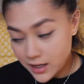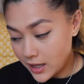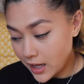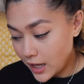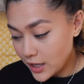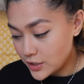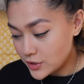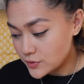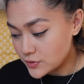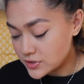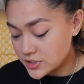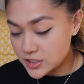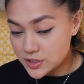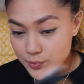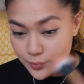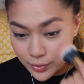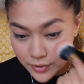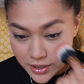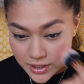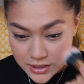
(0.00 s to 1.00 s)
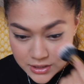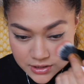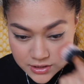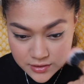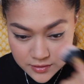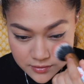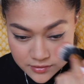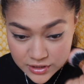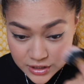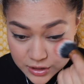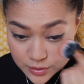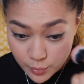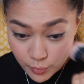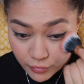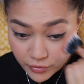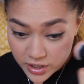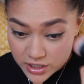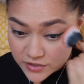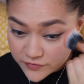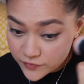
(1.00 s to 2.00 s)
I use this brush
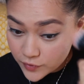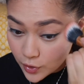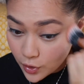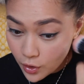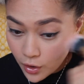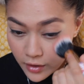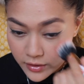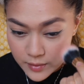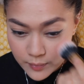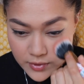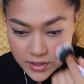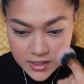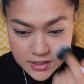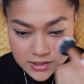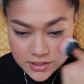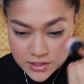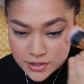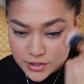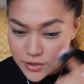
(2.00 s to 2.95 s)
for all the blushes,